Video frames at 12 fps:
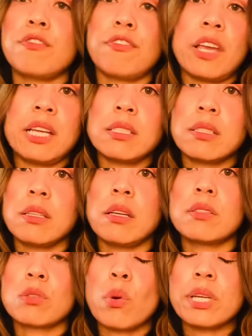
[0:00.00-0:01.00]
fate,
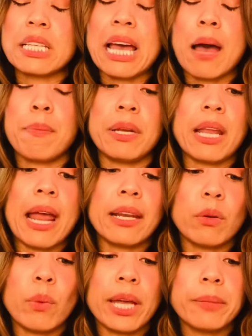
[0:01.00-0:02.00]
it's going to happen
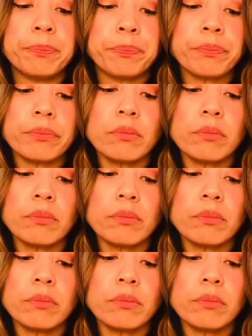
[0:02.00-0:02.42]
anyway.